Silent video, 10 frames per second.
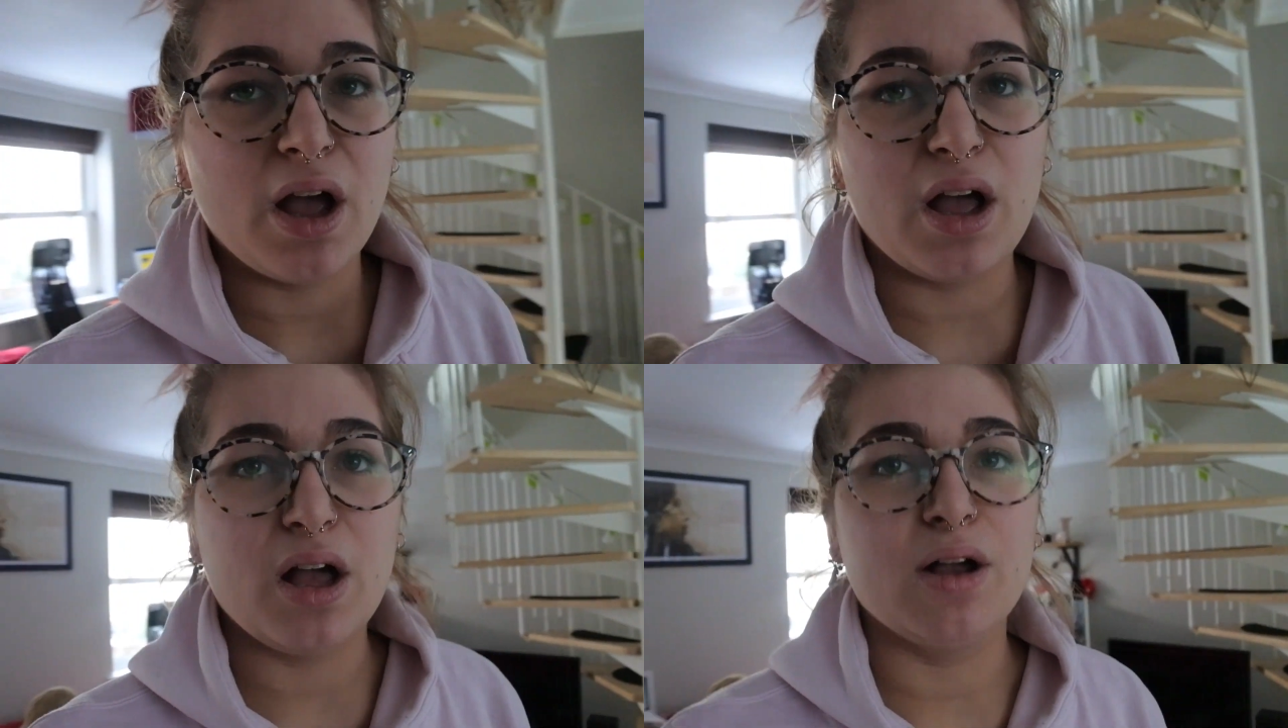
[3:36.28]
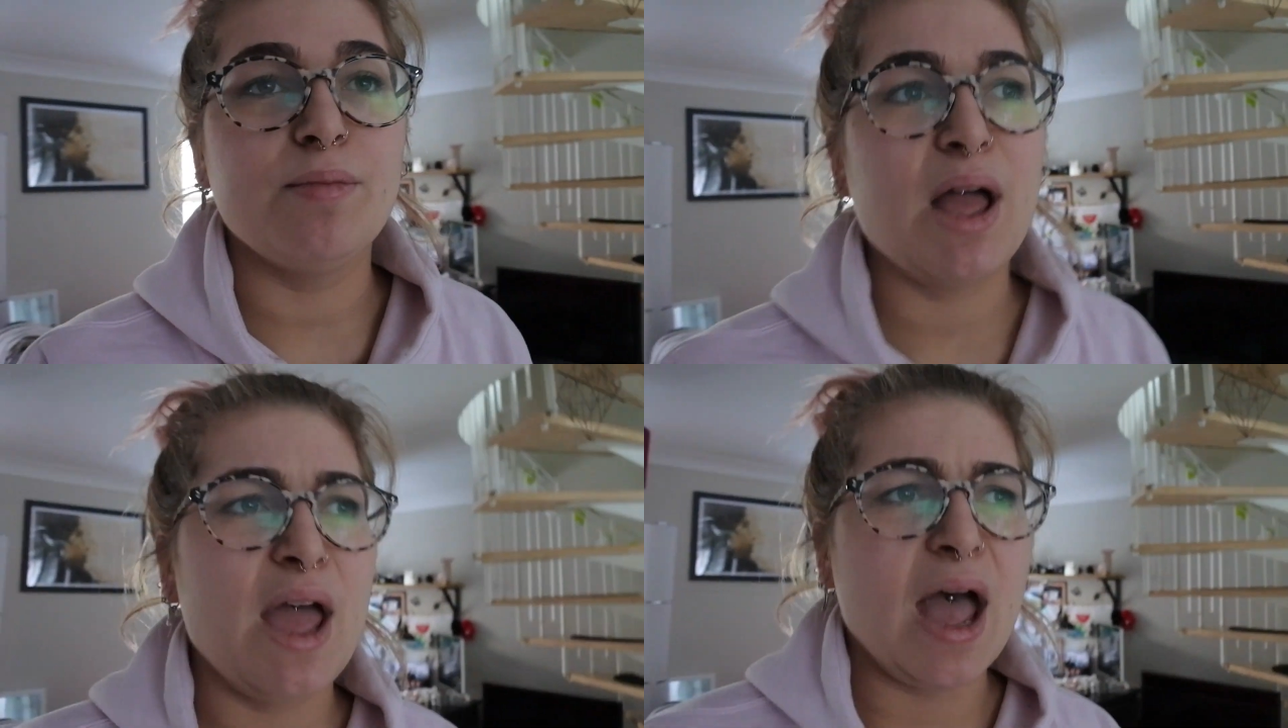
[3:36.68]

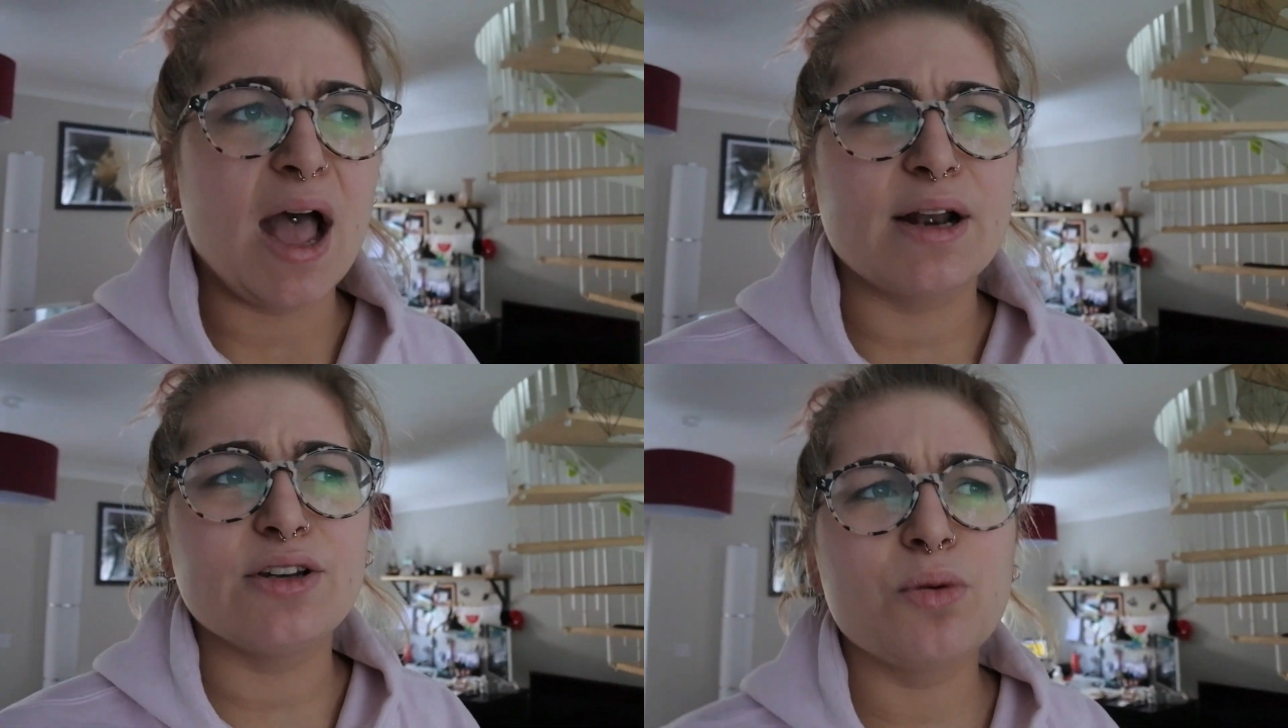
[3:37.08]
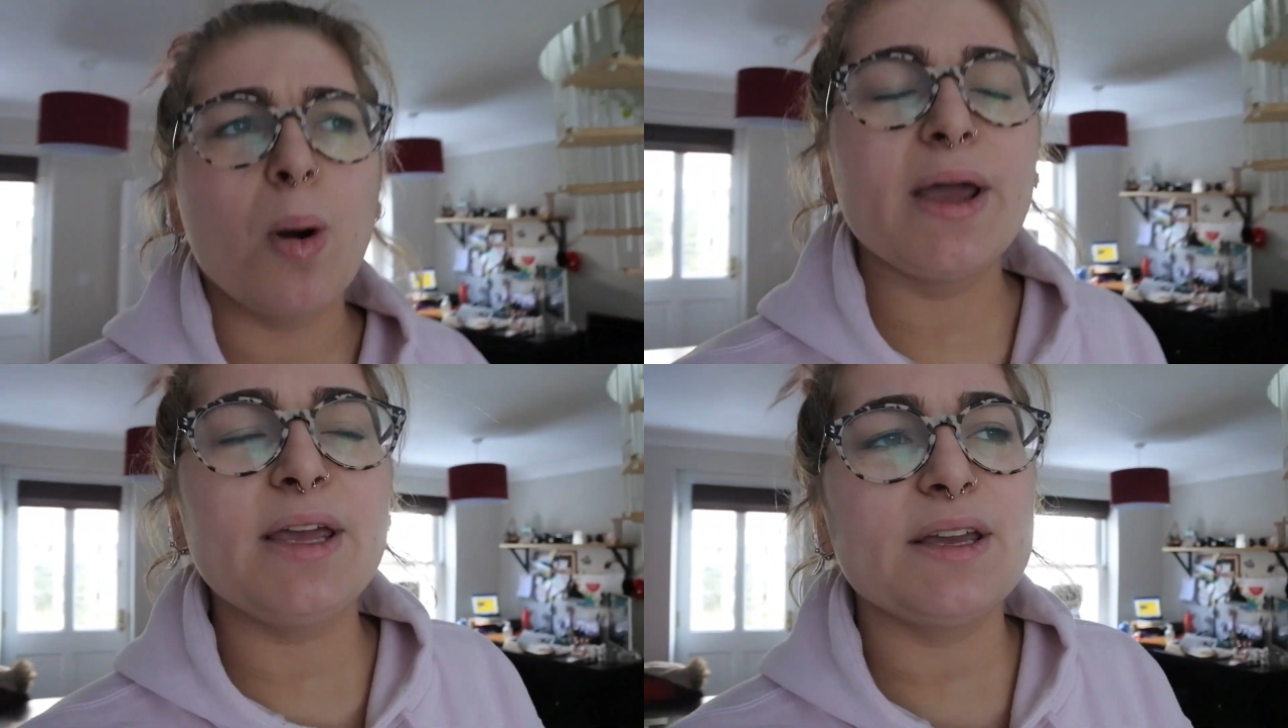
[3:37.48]
And
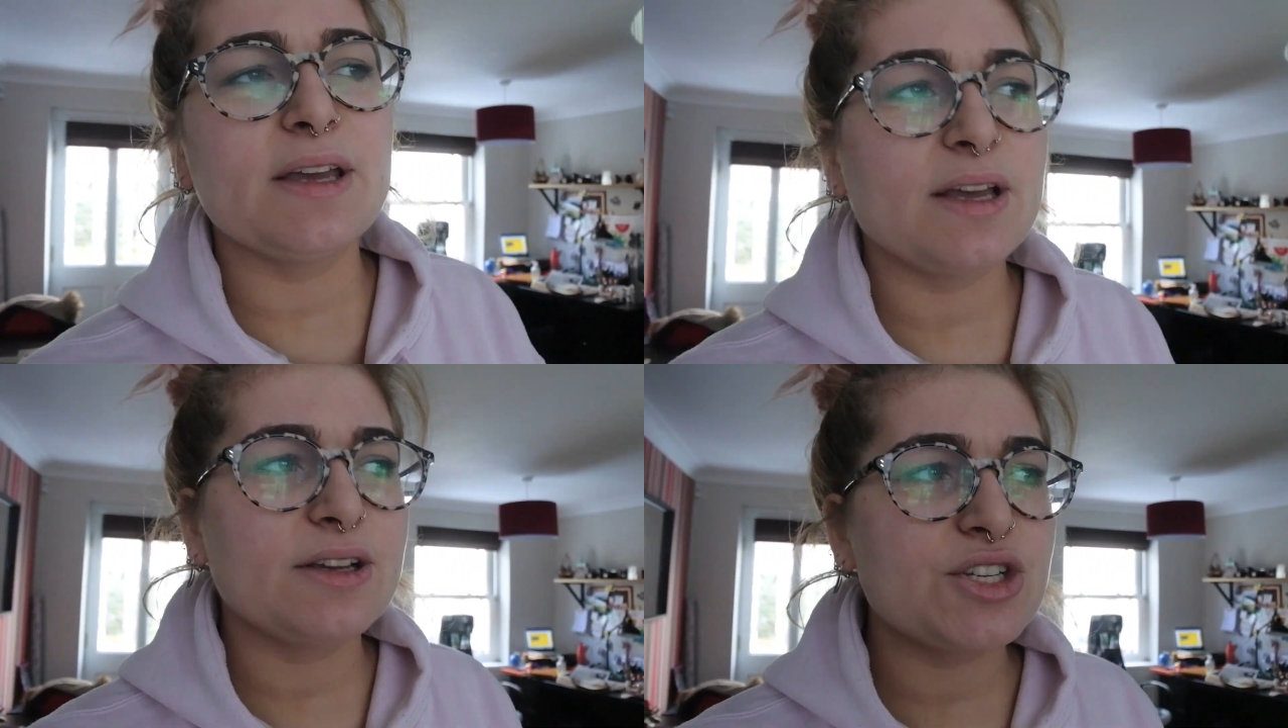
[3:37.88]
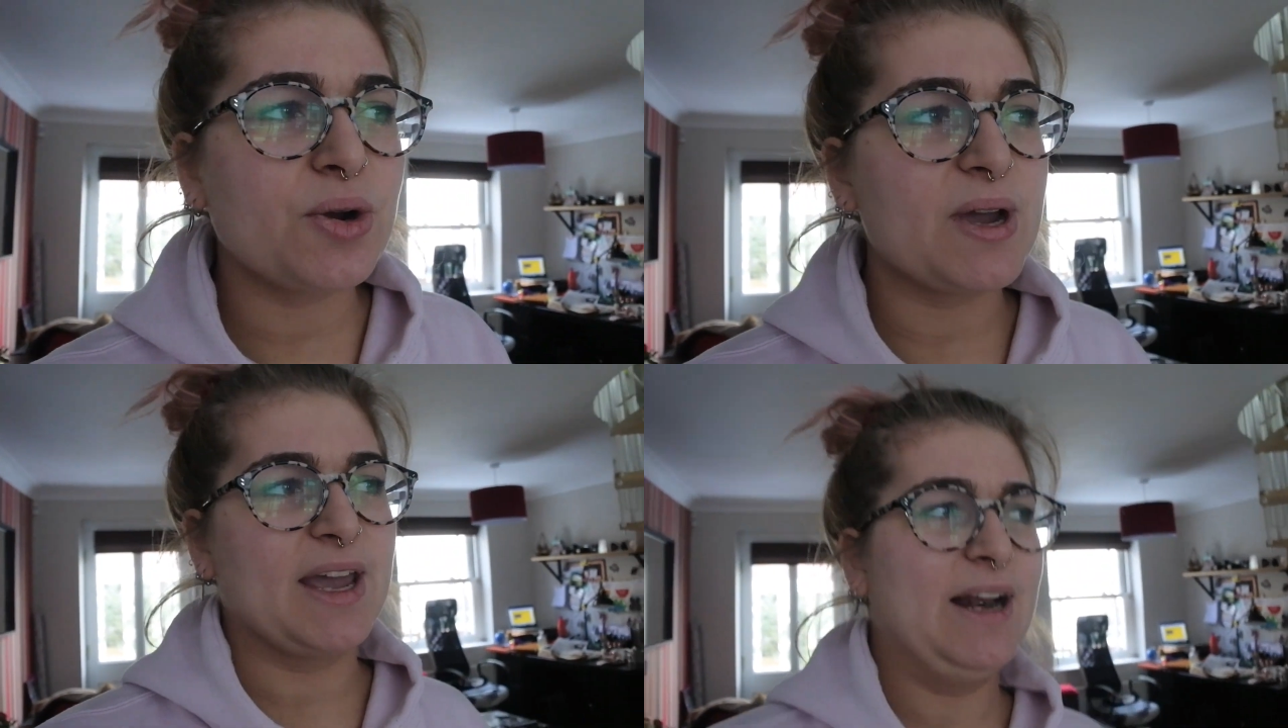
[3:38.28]
quite
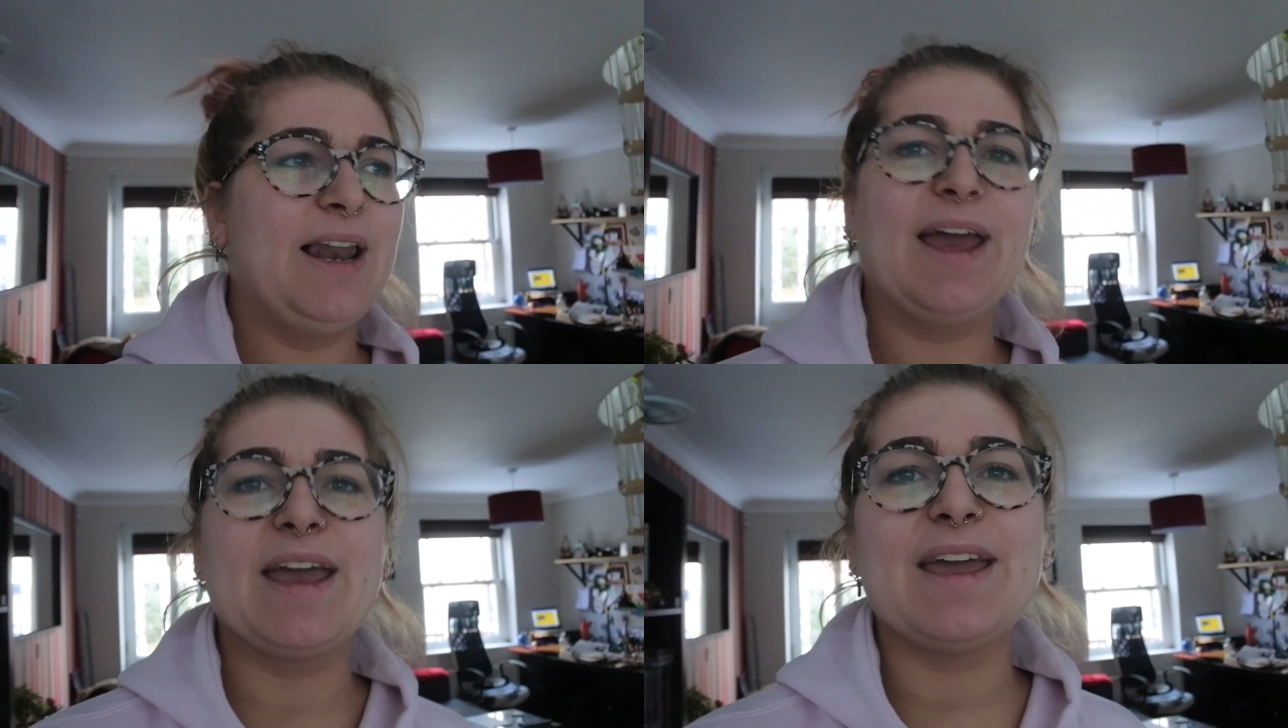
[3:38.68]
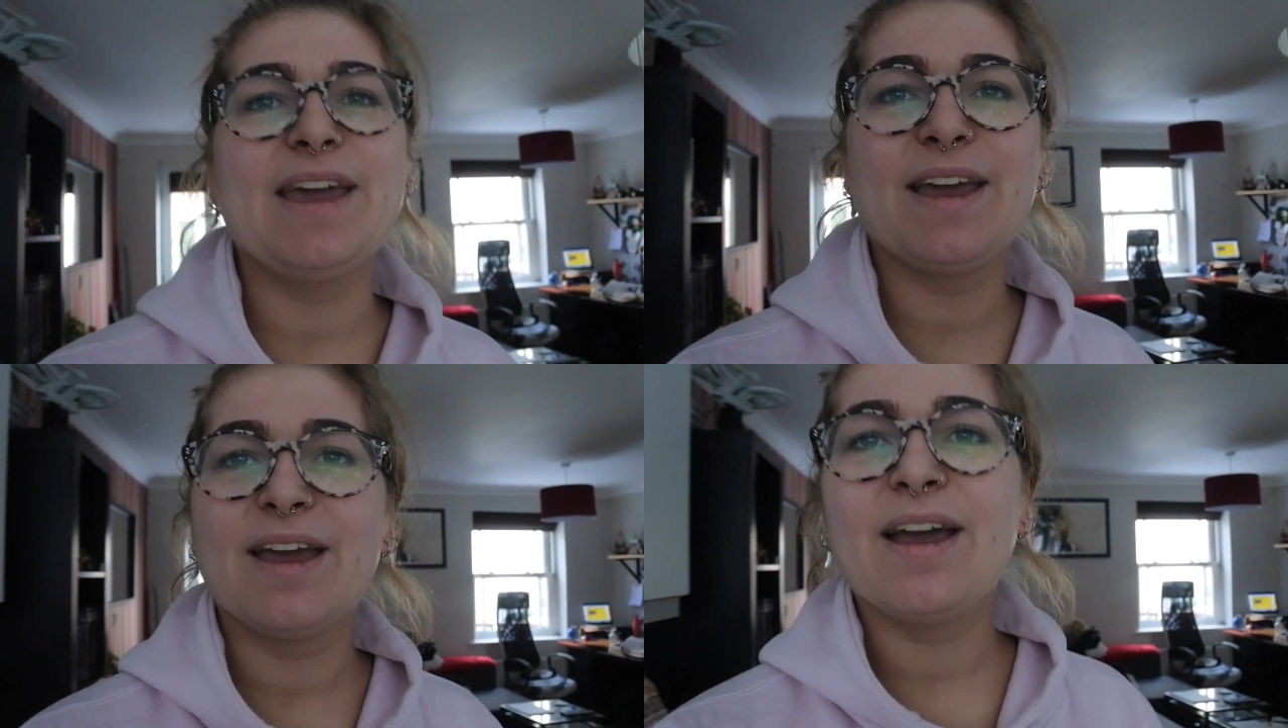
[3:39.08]
shockingly,